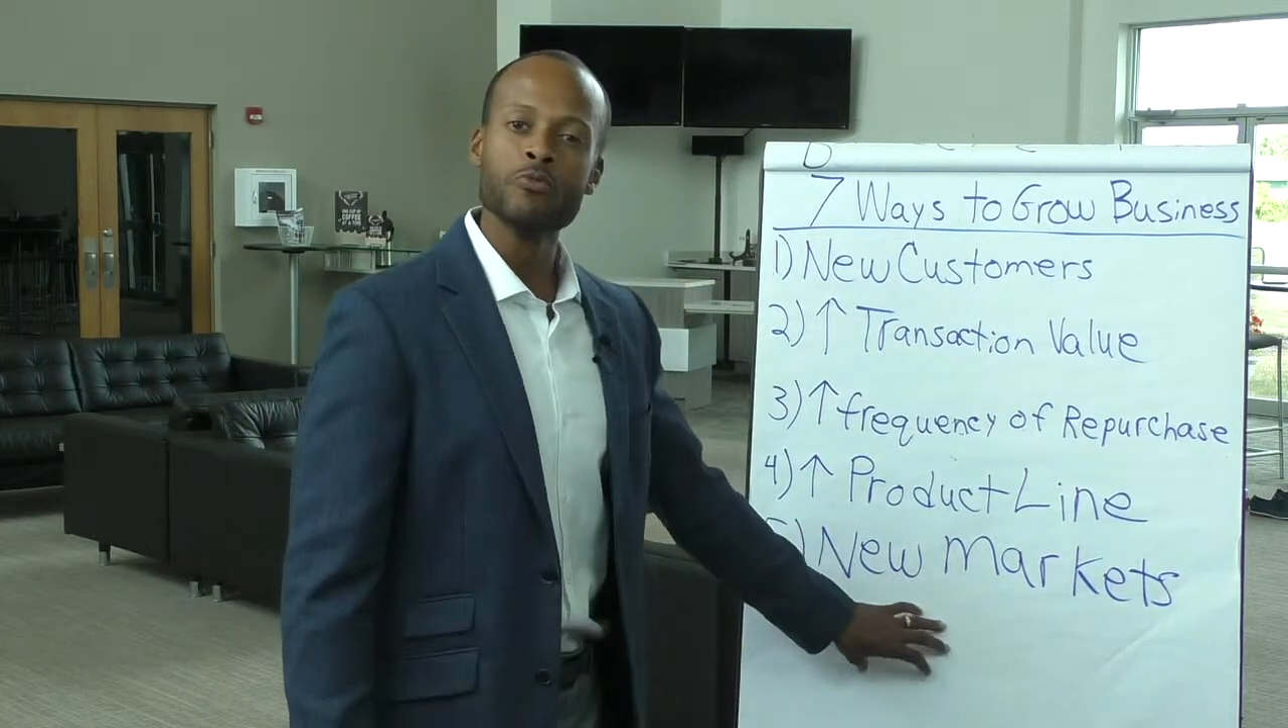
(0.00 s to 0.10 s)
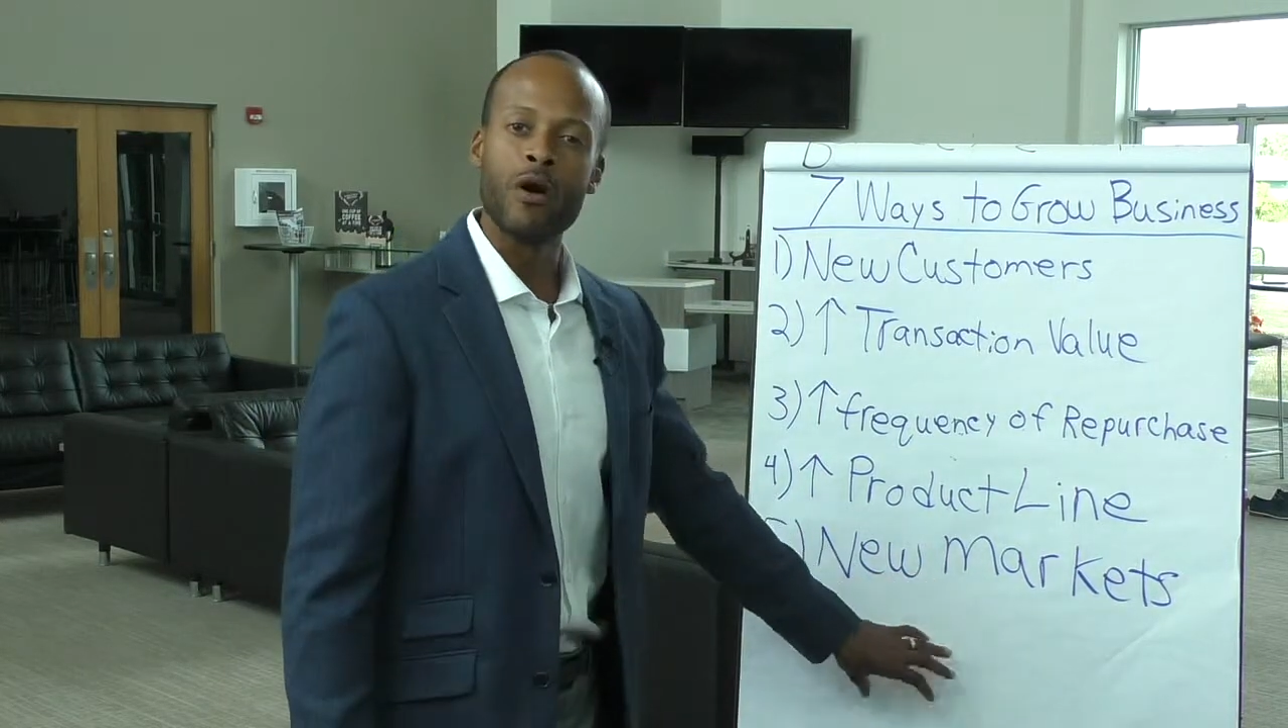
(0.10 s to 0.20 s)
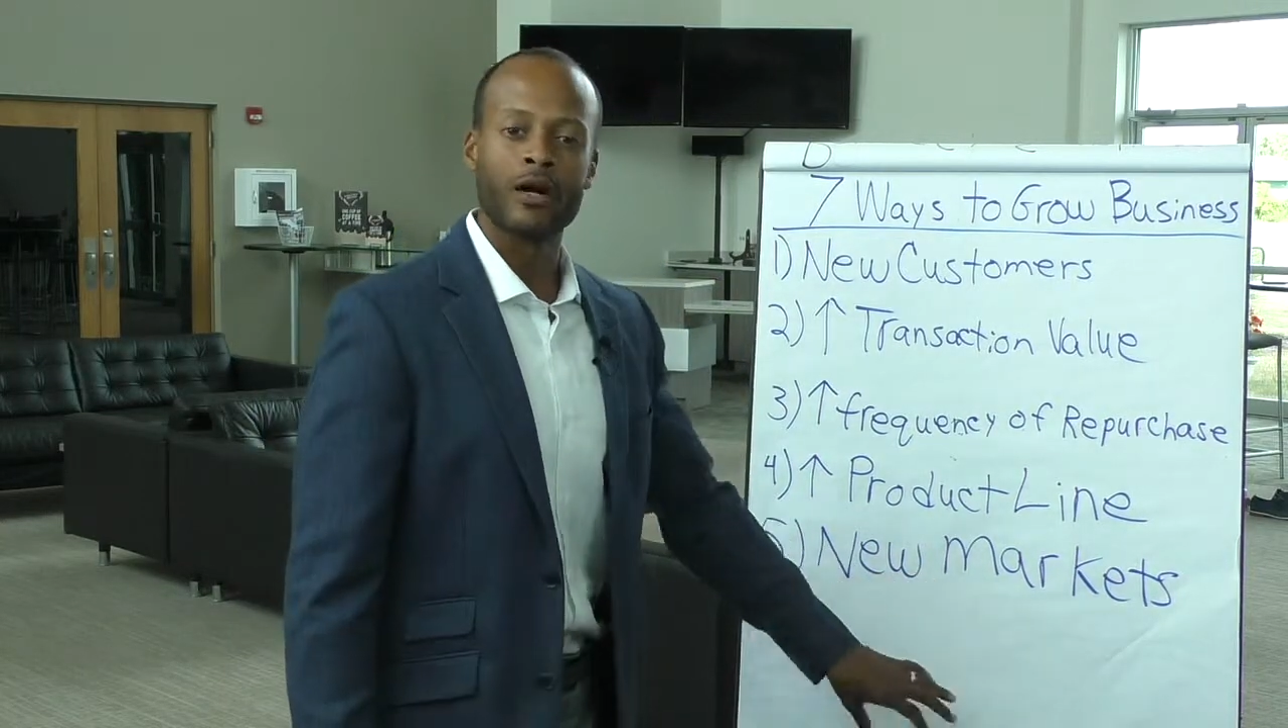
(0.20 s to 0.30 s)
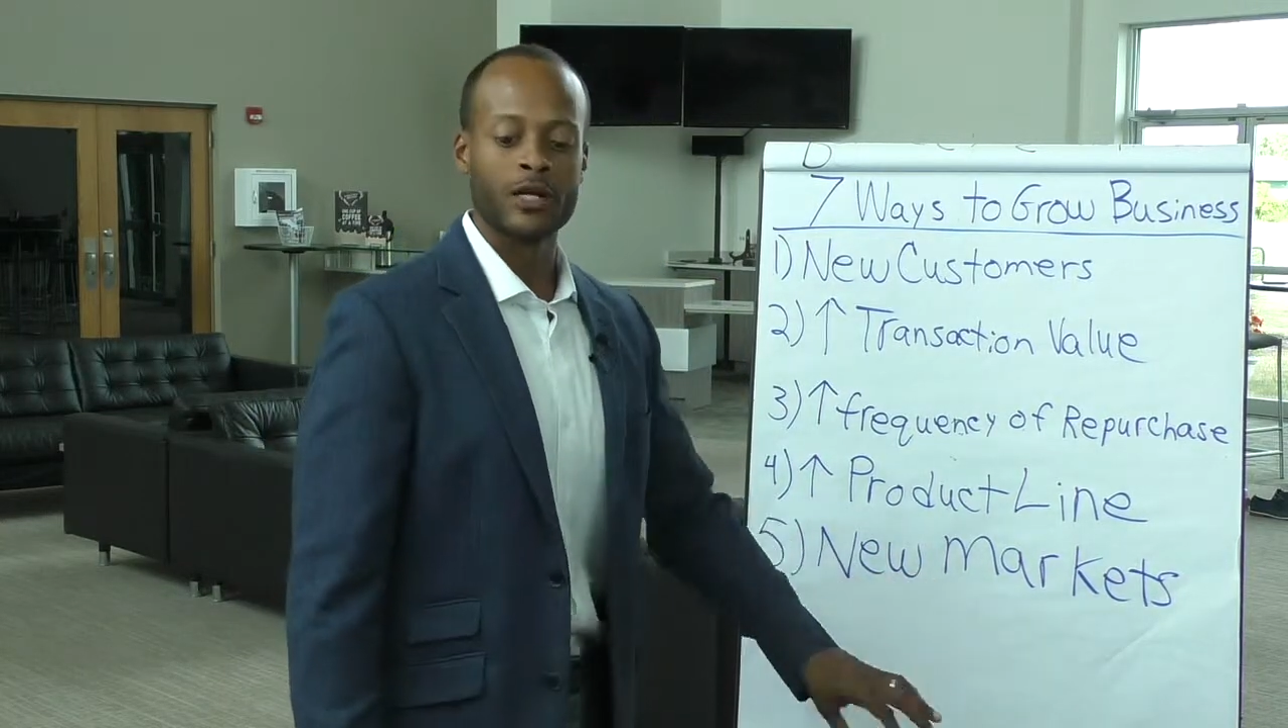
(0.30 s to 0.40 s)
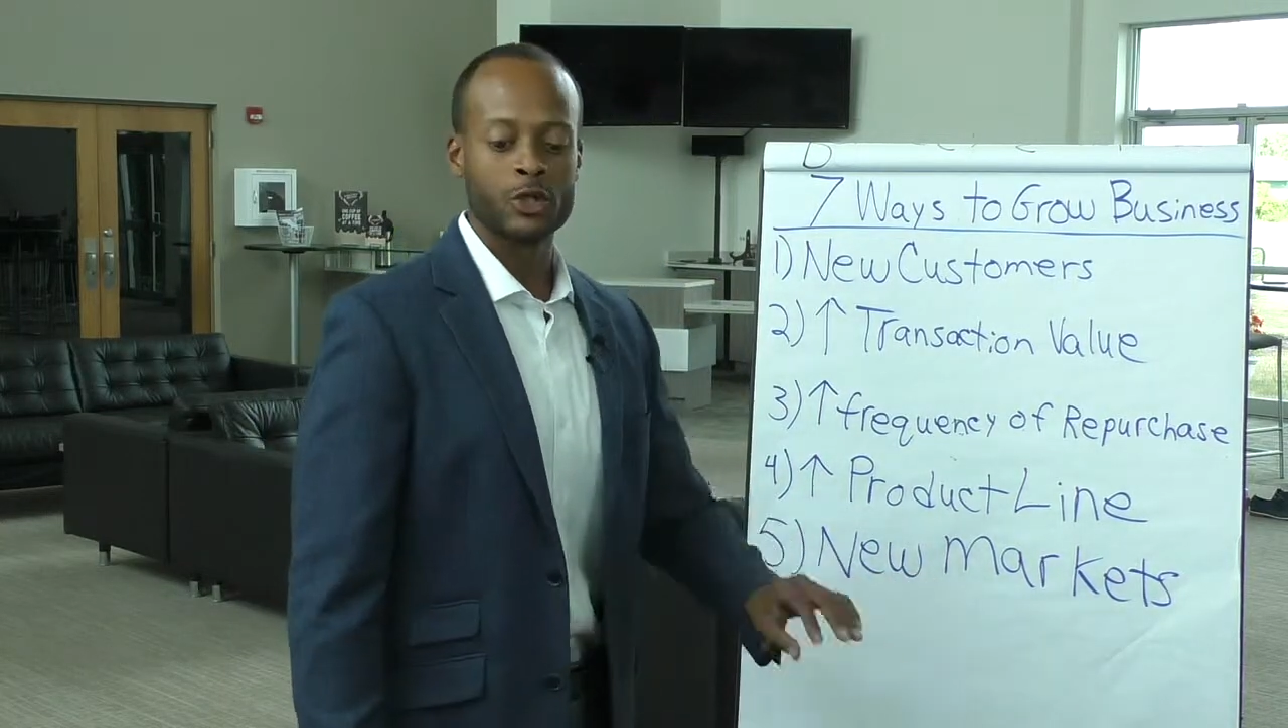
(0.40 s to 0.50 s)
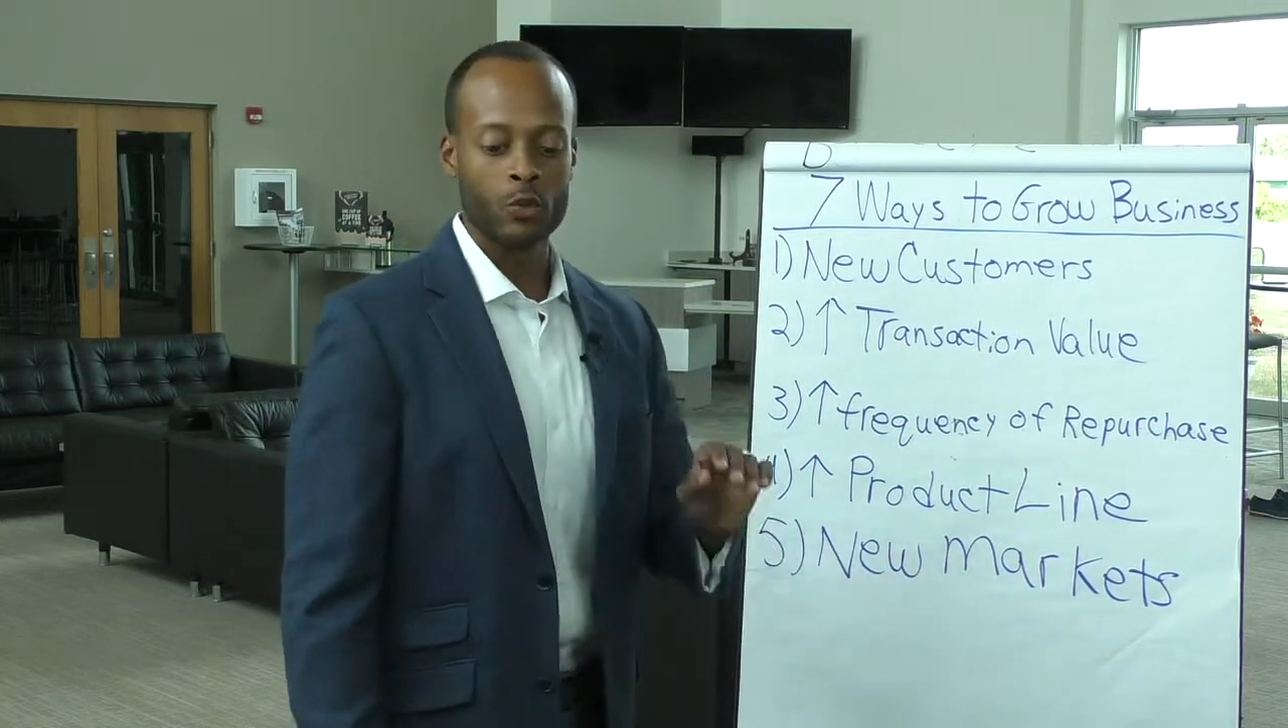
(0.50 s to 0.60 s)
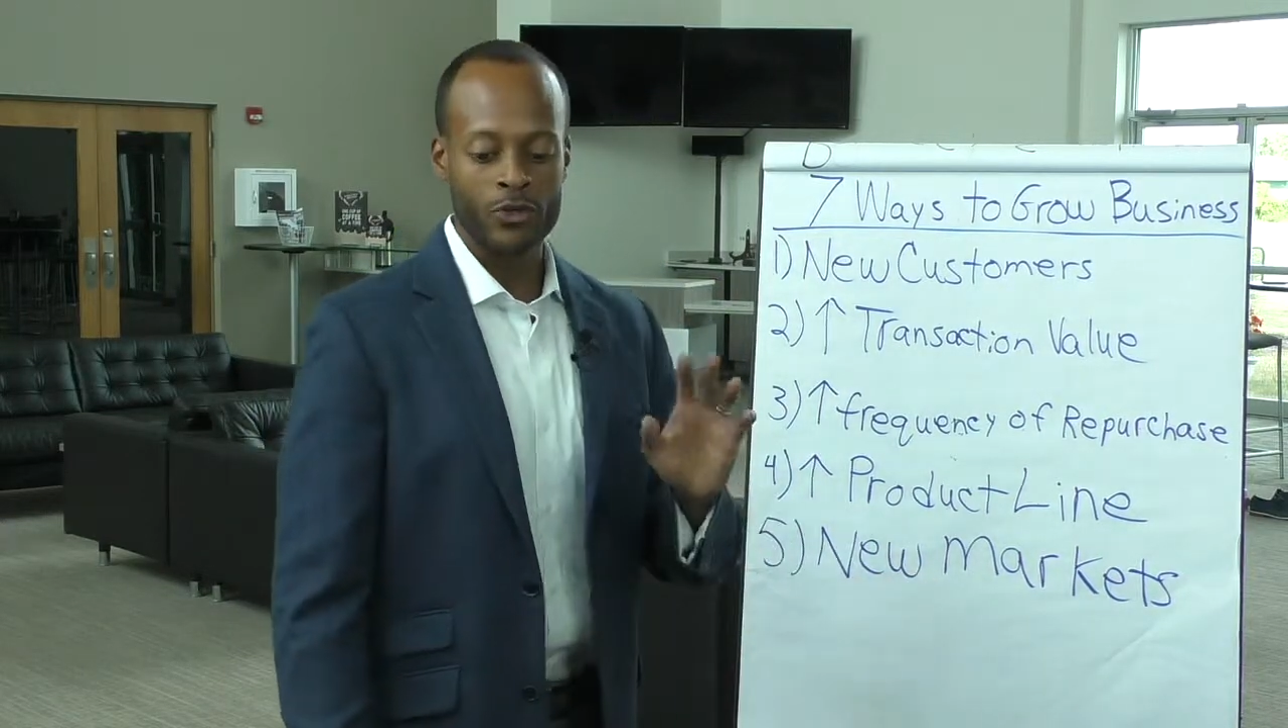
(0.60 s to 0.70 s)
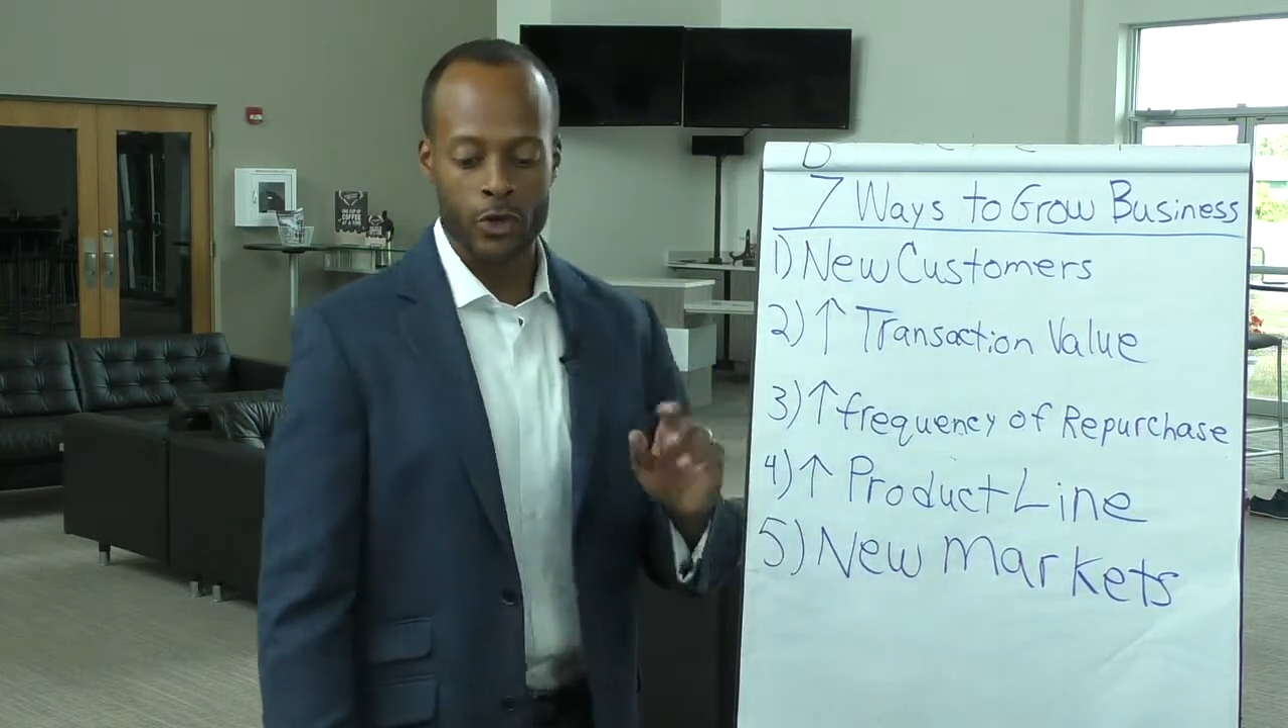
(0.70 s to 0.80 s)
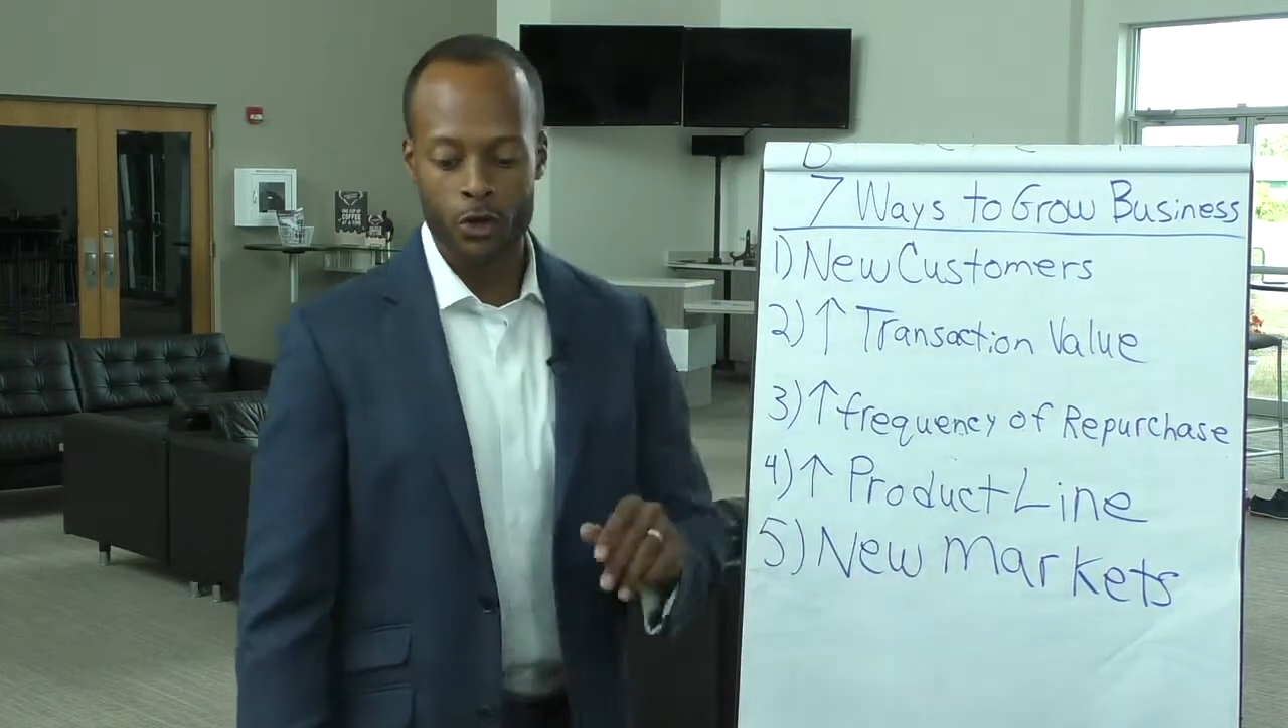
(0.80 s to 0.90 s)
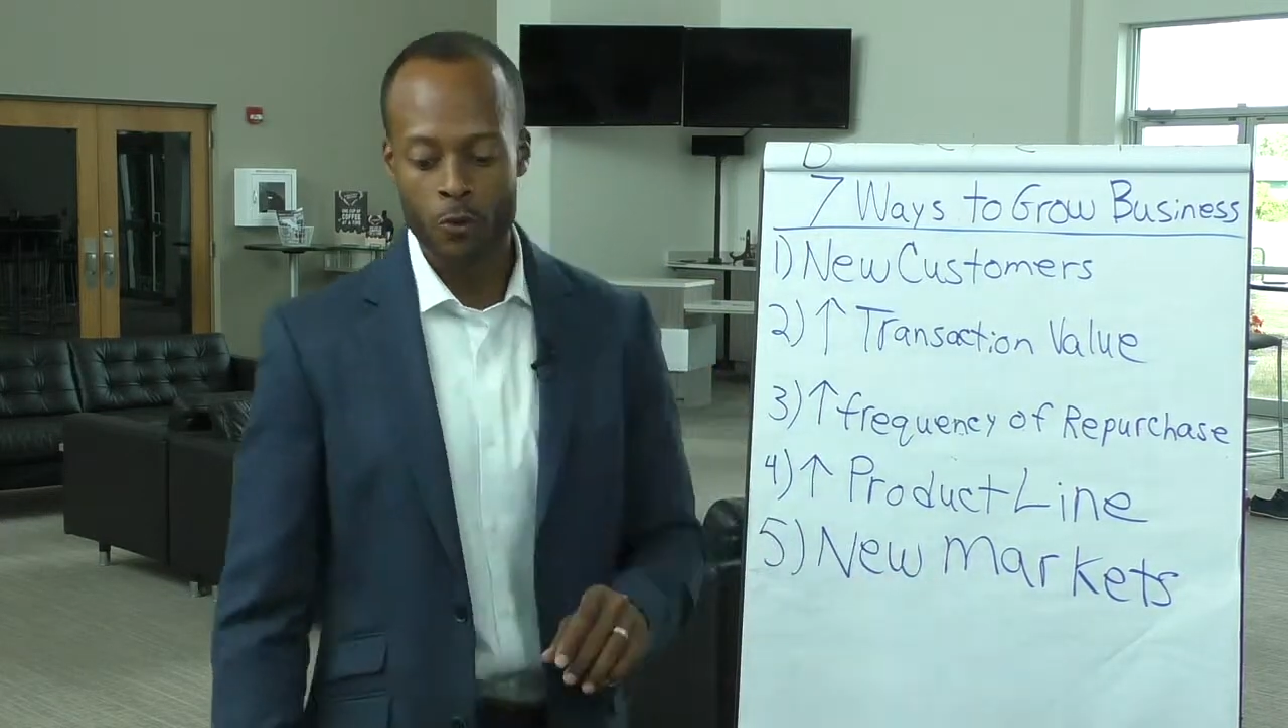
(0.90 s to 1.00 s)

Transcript: markets with your new